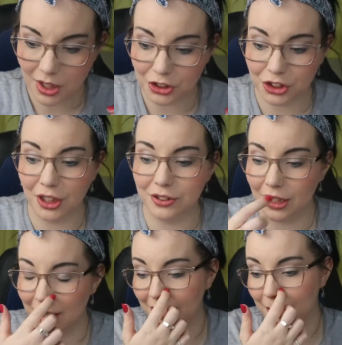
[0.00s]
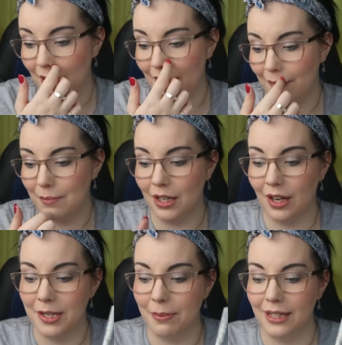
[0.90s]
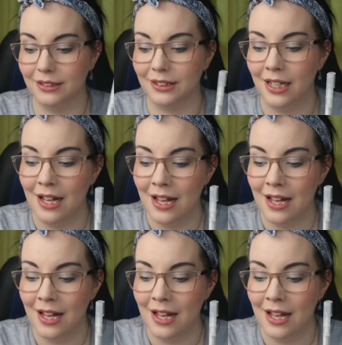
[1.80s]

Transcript: She knows I like my liner pens,